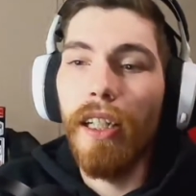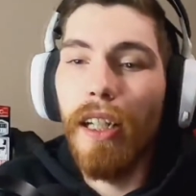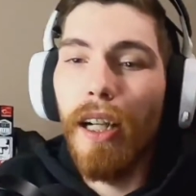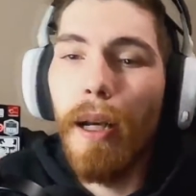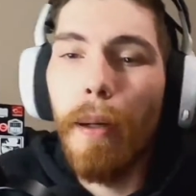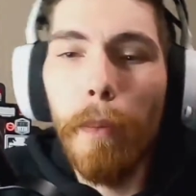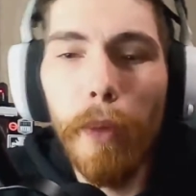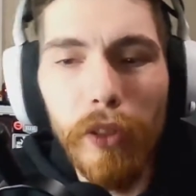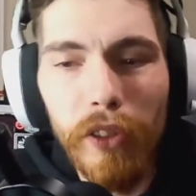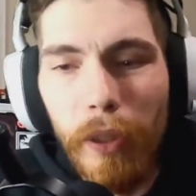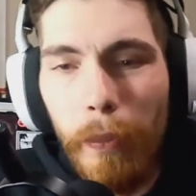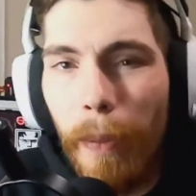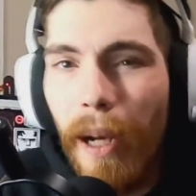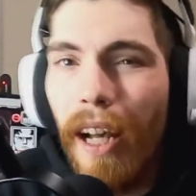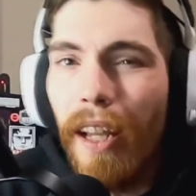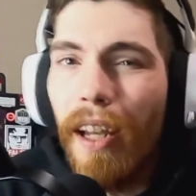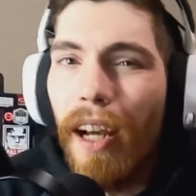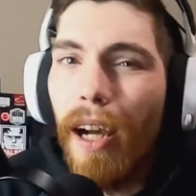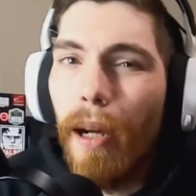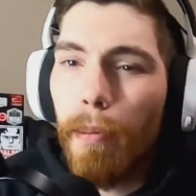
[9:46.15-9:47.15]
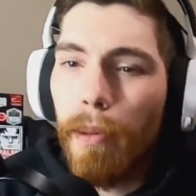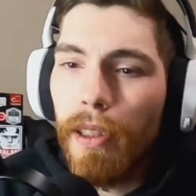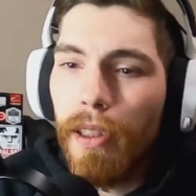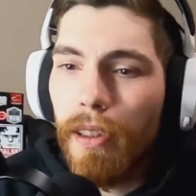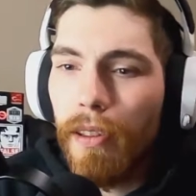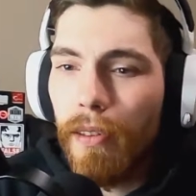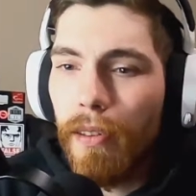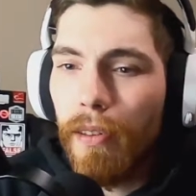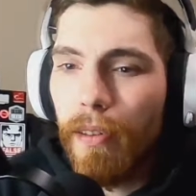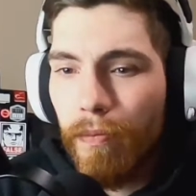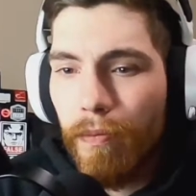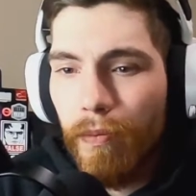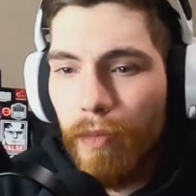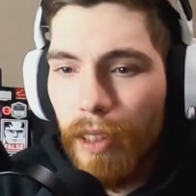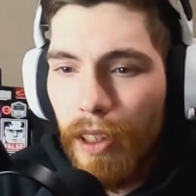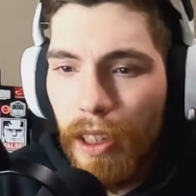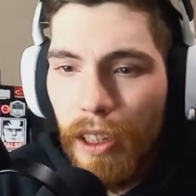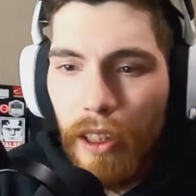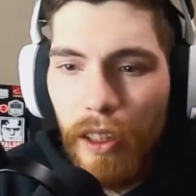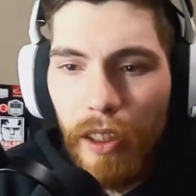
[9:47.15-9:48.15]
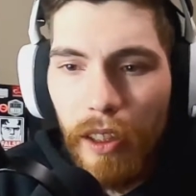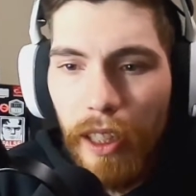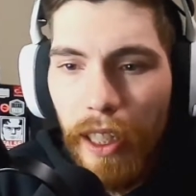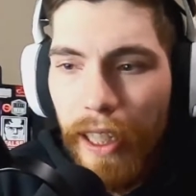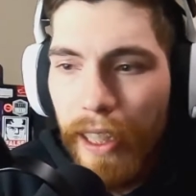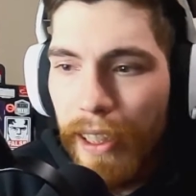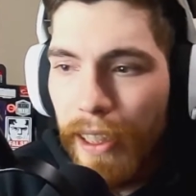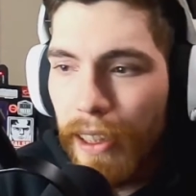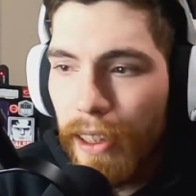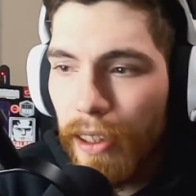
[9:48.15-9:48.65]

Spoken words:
mostly pond hopping, lake,